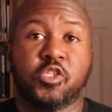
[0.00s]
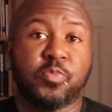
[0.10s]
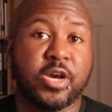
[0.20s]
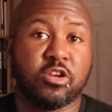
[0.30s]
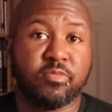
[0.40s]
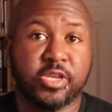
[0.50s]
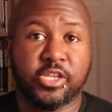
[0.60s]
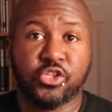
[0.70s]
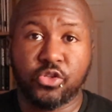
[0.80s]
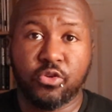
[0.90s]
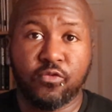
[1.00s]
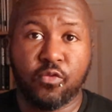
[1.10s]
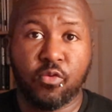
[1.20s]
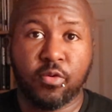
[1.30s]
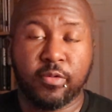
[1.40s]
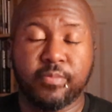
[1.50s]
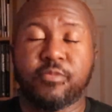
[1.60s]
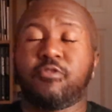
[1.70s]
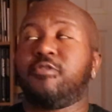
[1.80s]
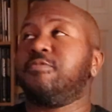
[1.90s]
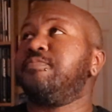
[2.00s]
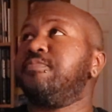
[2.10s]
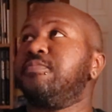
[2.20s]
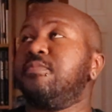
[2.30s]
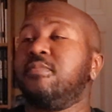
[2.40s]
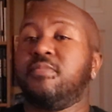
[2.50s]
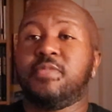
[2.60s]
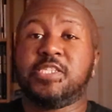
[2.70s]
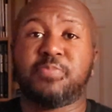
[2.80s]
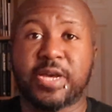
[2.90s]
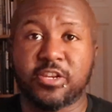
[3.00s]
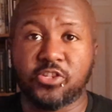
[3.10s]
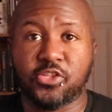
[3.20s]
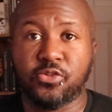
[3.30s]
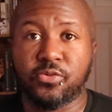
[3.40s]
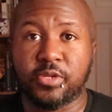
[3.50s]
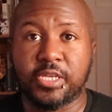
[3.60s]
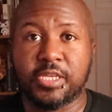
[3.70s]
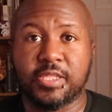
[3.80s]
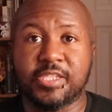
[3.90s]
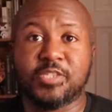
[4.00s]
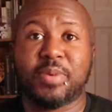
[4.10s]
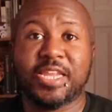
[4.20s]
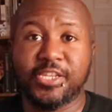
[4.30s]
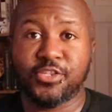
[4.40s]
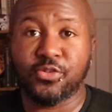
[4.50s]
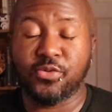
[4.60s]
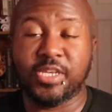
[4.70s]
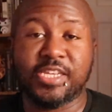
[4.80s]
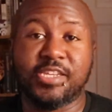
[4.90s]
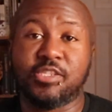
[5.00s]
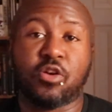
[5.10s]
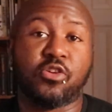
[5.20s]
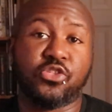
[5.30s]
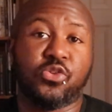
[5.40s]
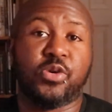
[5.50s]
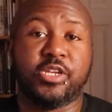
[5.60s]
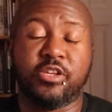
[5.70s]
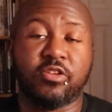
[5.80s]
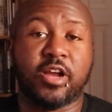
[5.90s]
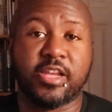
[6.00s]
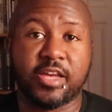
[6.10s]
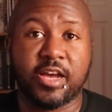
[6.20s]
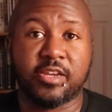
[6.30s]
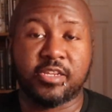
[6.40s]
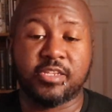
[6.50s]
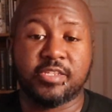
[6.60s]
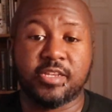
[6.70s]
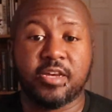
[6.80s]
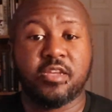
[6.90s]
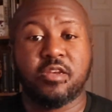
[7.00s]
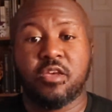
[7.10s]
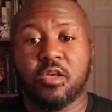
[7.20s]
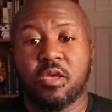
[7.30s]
Spider-Man's uniform, or the spider suit, the Spidey suit, is also another iconic design,